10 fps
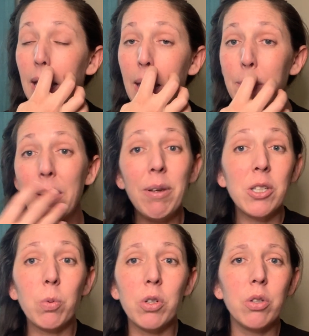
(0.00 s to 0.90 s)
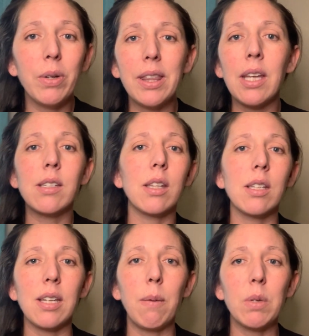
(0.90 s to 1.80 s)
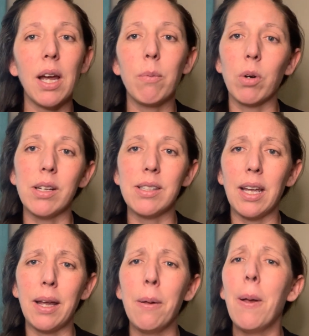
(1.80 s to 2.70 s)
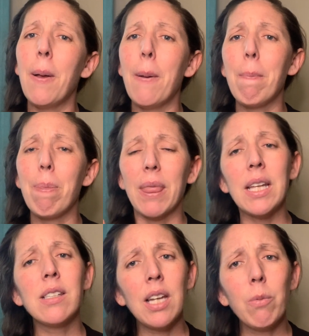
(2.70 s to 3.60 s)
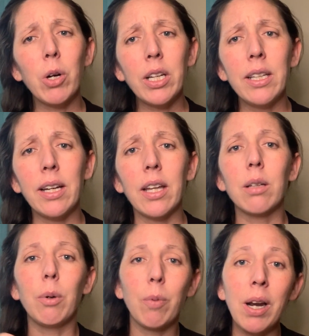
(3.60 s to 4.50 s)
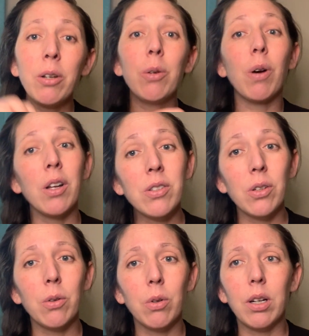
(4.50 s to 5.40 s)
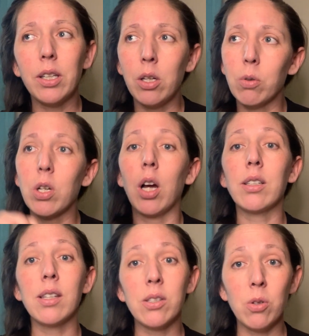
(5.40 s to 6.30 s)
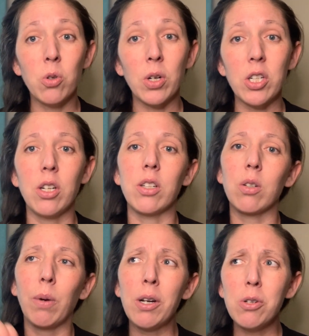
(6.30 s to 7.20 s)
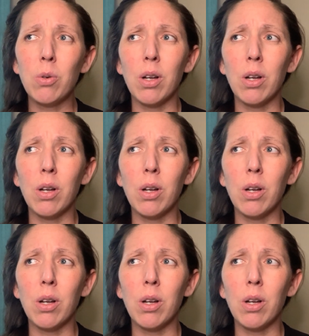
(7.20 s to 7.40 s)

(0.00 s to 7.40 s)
And maybe it's we're doing things at the same time where I say, let's stay working together, but why don't you also, you know, talk to this nutritionist, or why don't you